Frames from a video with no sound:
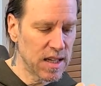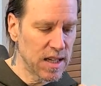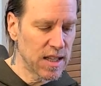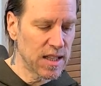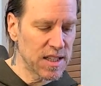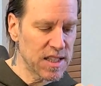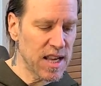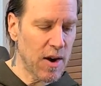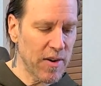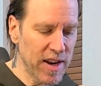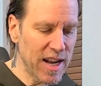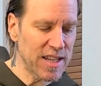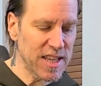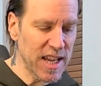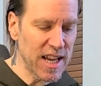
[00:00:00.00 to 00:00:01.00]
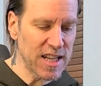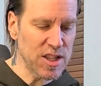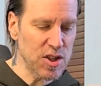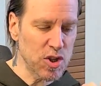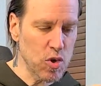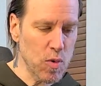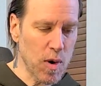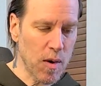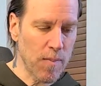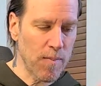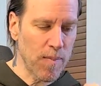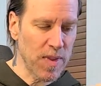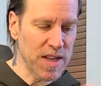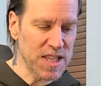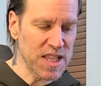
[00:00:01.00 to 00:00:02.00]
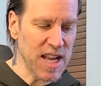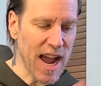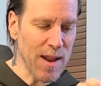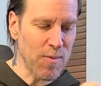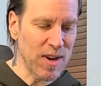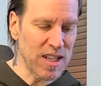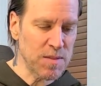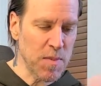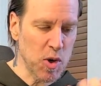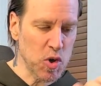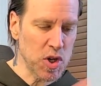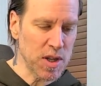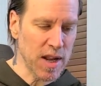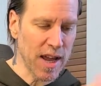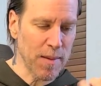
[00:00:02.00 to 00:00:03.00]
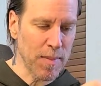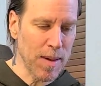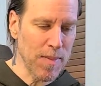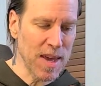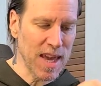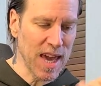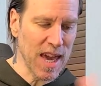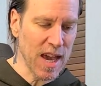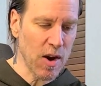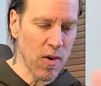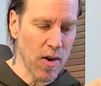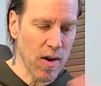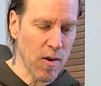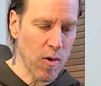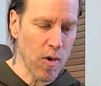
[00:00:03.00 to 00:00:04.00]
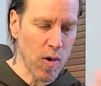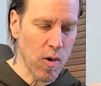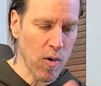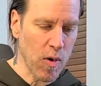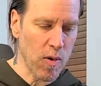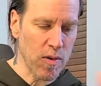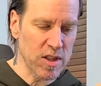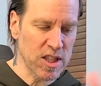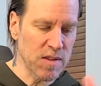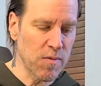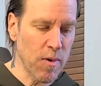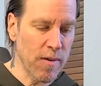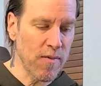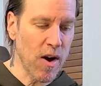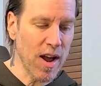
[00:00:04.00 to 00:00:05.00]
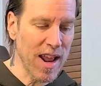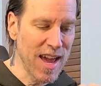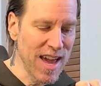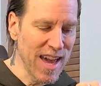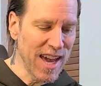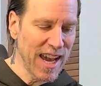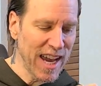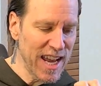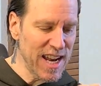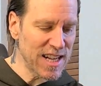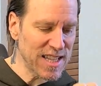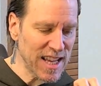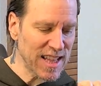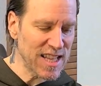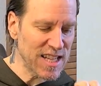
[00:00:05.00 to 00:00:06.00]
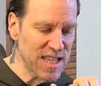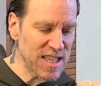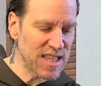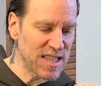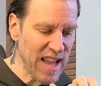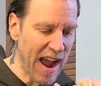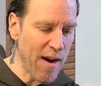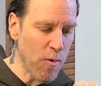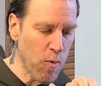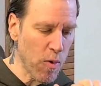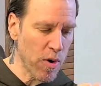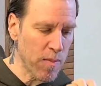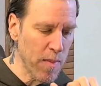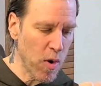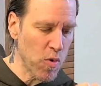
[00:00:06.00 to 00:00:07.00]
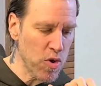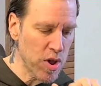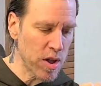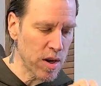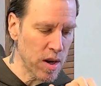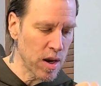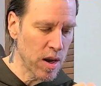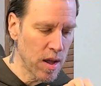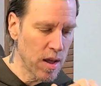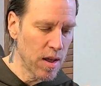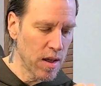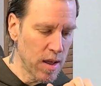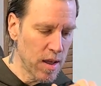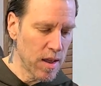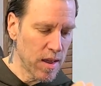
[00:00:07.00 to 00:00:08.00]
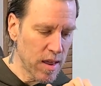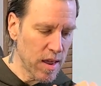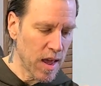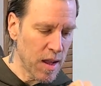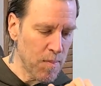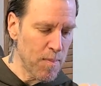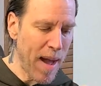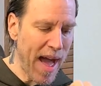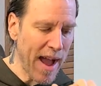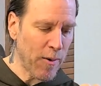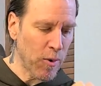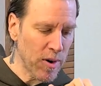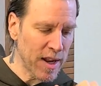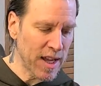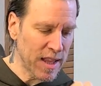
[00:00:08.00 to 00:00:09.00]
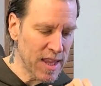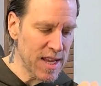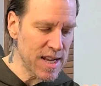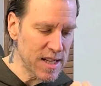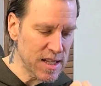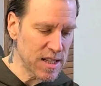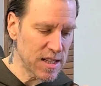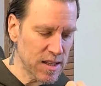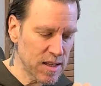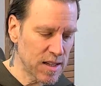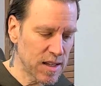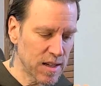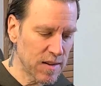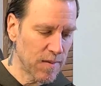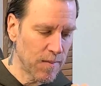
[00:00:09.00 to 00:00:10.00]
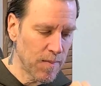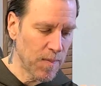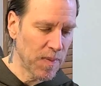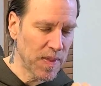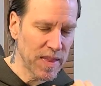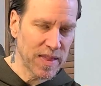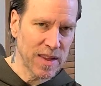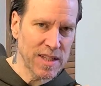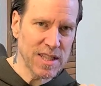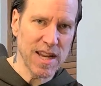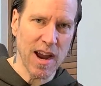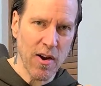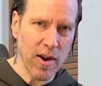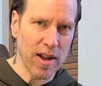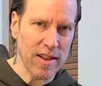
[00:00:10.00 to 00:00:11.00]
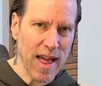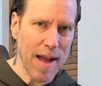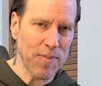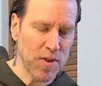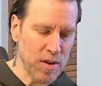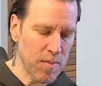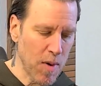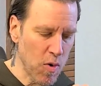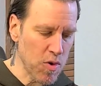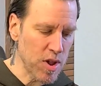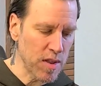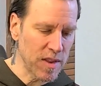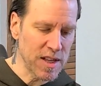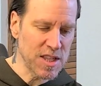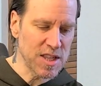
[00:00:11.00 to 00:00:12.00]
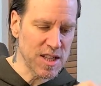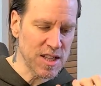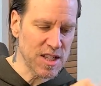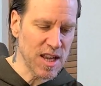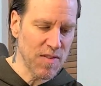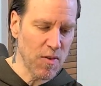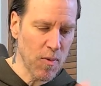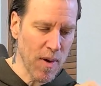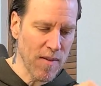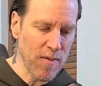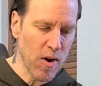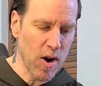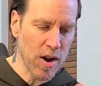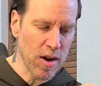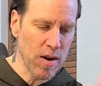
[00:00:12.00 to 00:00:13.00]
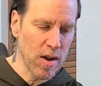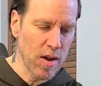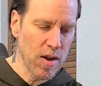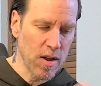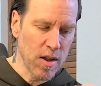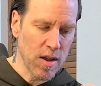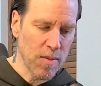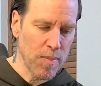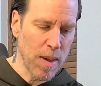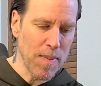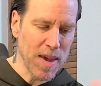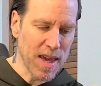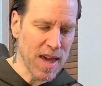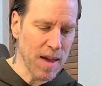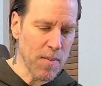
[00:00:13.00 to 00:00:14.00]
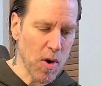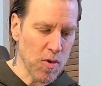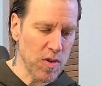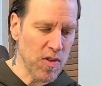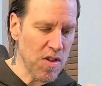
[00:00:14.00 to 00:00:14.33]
This is how he does it. He doesn't do a sideways motion like B.B. King or Stevie Ray Vaughan. He does like this downward motion and backward like this. This is the Eric Clapton motion. This is the Stevie Ray Vaughan, B.B. King motion.